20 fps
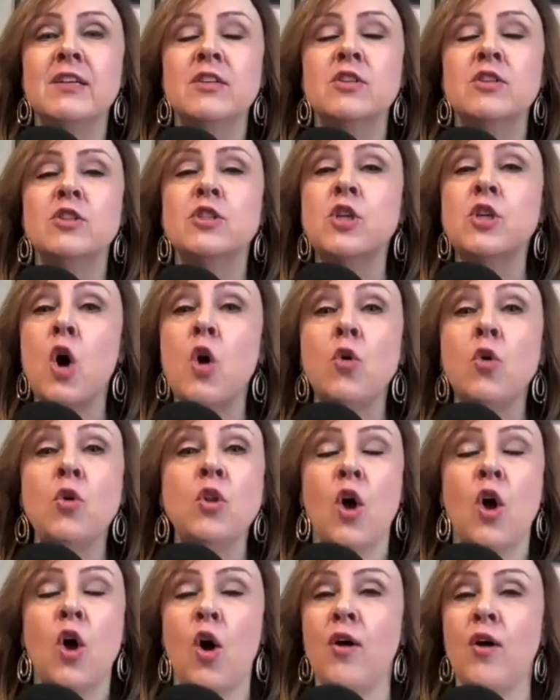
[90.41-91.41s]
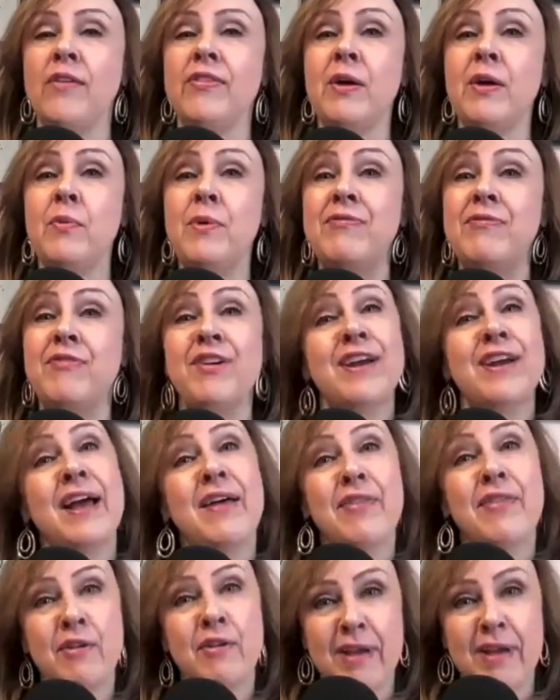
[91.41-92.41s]
so long that we
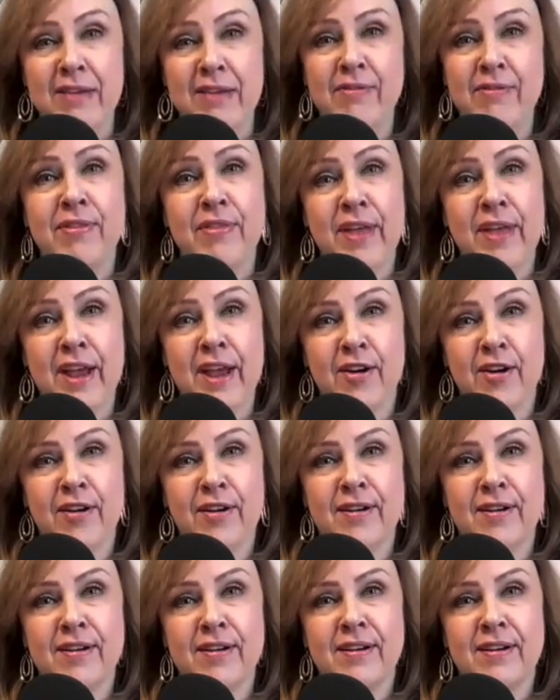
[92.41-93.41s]
forget they're even there?